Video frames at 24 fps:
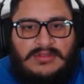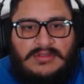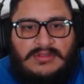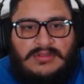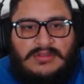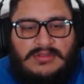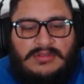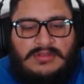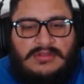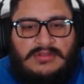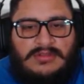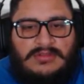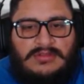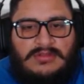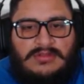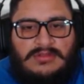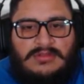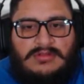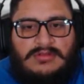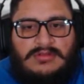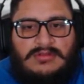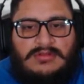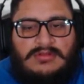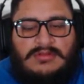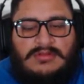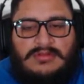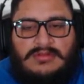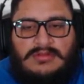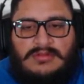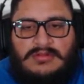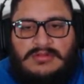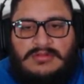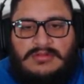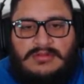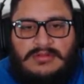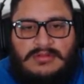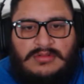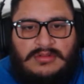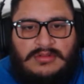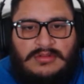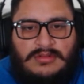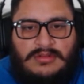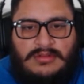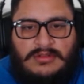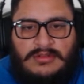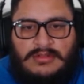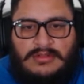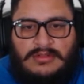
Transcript: (silence)